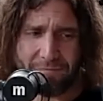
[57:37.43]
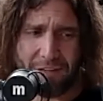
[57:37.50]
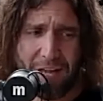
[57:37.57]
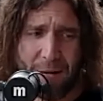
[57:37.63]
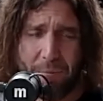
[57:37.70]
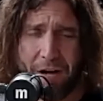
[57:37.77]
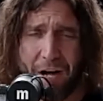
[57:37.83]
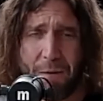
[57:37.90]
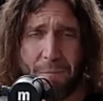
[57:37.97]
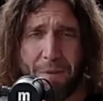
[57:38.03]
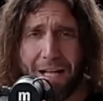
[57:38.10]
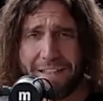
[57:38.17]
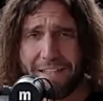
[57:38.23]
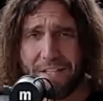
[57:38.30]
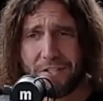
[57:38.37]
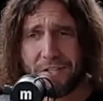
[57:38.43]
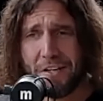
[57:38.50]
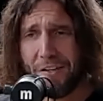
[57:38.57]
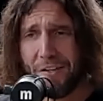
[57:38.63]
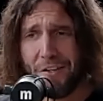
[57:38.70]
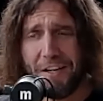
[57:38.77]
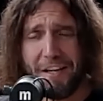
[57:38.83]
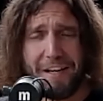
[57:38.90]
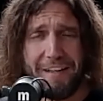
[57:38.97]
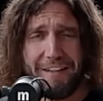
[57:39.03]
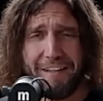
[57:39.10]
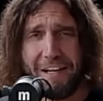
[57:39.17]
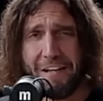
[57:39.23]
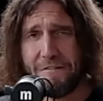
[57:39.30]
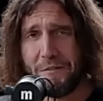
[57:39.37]
I put on a black t-shirt, I look good in it,
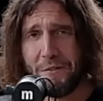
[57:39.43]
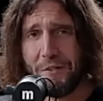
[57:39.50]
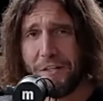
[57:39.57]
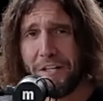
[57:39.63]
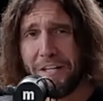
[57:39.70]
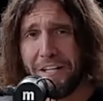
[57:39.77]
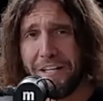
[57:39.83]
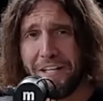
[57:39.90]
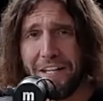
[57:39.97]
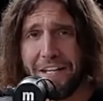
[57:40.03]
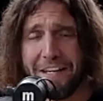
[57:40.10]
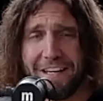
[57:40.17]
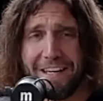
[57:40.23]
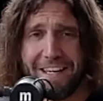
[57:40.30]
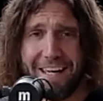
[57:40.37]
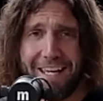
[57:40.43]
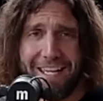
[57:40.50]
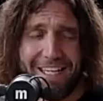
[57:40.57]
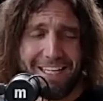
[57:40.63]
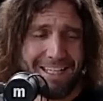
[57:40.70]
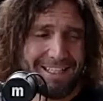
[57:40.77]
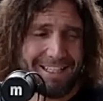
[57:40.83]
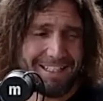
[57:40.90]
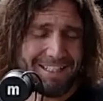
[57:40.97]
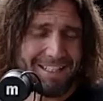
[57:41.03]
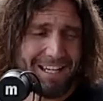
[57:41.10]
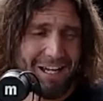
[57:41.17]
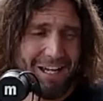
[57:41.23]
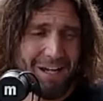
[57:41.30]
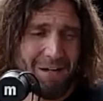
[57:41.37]
and I feel good in it. And
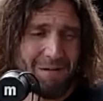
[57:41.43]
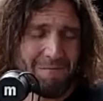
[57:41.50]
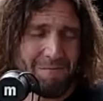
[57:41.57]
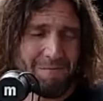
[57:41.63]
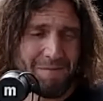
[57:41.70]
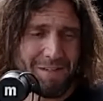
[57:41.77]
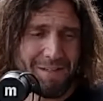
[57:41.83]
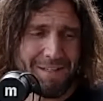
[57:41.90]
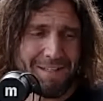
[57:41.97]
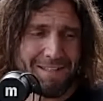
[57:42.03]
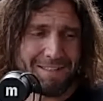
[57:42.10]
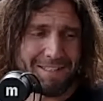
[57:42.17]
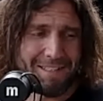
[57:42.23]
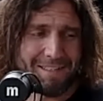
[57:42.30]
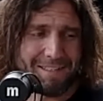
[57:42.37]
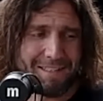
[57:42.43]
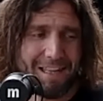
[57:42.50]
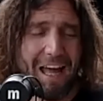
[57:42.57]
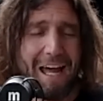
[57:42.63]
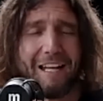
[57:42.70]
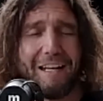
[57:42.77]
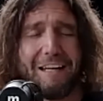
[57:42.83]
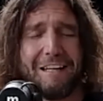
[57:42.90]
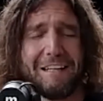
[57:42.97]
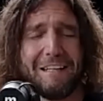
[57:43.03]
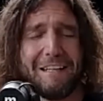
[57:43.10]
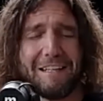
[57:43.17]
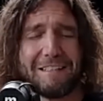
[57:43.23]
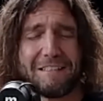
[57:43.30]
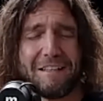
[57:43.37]
it's
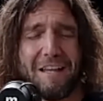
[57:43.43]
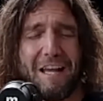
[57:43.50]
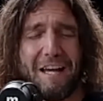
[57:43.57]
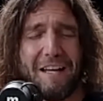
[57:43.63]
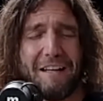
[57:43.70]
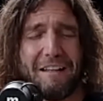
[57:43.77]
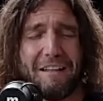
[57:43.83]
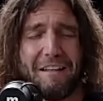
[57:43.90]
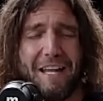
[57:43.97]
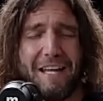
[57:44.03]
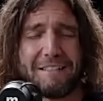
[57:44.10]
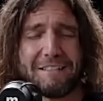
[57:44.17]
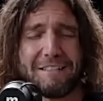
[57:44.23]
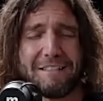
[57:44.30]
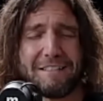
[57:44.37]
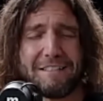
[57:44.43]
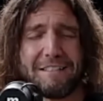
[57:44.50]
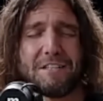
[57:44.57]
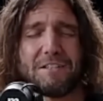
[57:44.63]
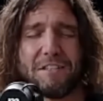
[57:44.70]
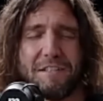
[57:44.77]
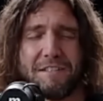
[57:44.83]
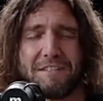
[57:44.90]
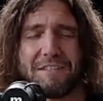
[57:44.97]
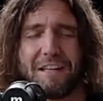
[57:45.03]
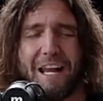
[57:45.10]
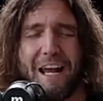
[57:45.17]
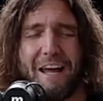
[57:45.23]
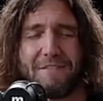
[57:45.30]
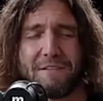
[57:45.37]
a lot less decisions
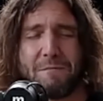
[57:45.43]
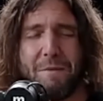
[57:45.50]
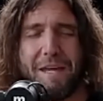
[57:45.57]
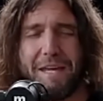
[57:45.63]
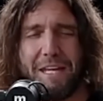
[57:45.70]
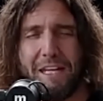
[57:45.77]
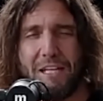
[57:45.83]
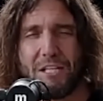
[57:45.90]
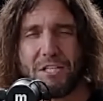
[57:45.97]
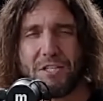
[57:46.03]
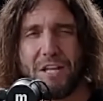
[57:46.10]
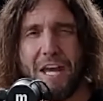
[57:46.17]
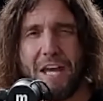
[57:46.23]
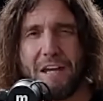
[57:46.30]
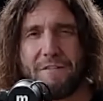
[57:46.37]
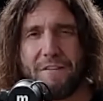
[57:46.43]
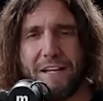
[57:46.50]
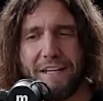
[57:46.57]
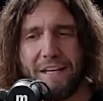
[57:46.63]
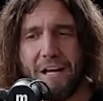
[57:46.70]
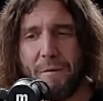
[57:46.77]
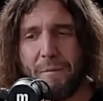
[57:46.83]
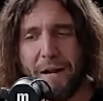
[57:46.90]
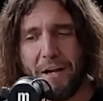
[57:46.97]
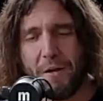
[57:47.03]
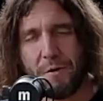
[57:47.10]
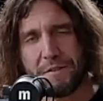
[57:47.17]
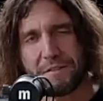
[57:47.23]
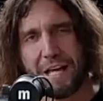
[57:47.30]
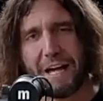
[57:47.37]
that I have to make each day if I get up and I
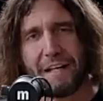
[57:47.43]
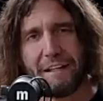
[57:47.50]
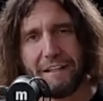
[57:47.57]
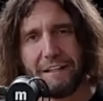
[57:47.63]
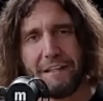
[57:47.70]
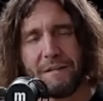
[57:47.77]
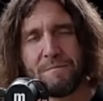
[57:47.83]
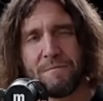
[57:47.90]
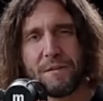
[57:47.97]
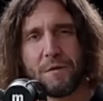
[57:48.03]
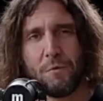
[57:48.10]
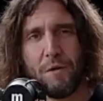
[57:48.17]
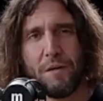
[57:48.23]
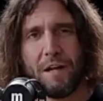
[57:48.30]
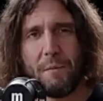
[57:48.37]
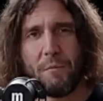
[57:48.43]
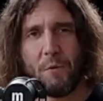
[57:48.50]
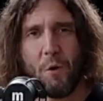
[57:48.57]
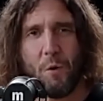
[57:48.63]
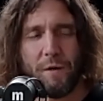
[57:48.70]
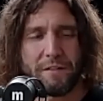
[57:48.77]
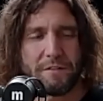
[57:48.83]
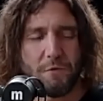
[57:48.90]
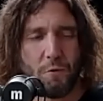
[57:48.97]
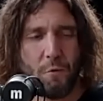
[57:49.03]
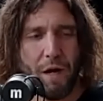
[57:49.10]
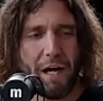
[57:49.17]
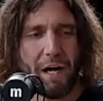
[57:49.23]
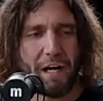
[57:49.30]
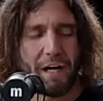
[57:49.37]
know exactly what I'm going to
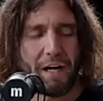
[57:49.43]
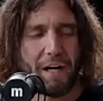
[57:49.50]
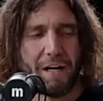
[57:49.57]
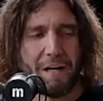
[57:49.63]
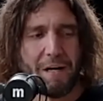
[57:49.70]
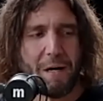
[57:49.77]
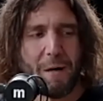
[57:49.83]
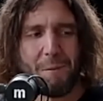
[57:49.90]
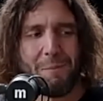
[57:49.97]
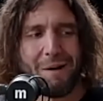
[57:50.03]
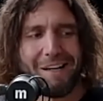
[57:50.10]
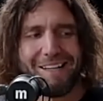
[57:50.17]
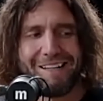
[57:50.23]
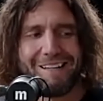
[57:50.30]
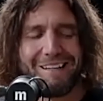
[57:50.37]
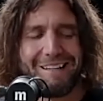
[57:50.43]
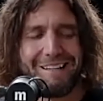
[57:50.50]
wear. But